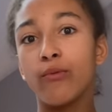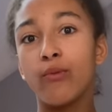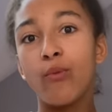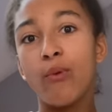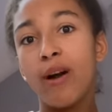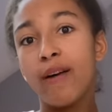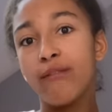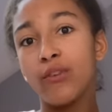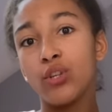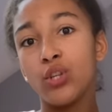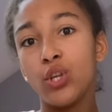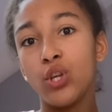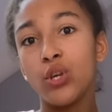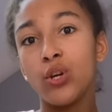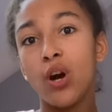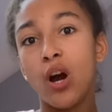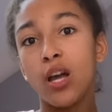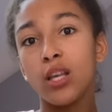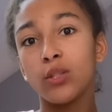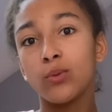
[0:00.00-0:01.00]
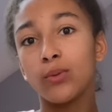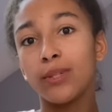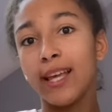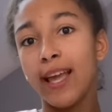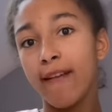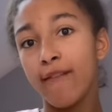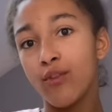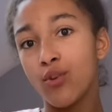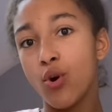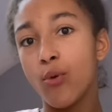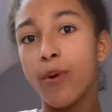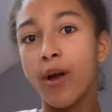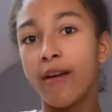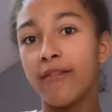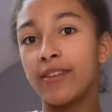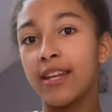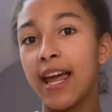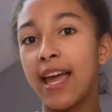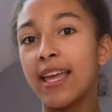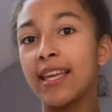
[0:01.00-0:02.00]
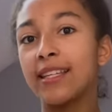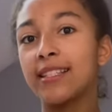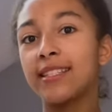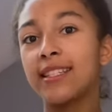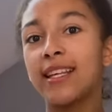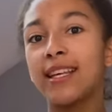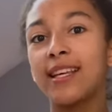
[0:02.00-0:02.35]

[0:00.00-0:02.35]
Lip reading: for whatever you guys want to get for your birthdays.